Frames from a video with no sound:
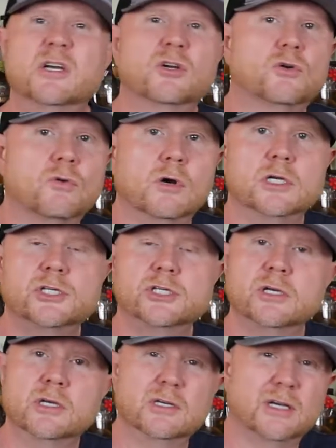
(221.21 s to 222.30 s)
crush
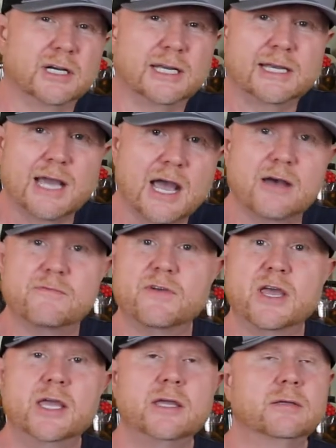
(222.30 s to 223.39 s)

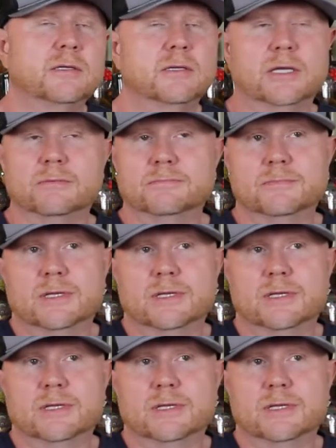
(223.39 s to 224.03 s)
agave, and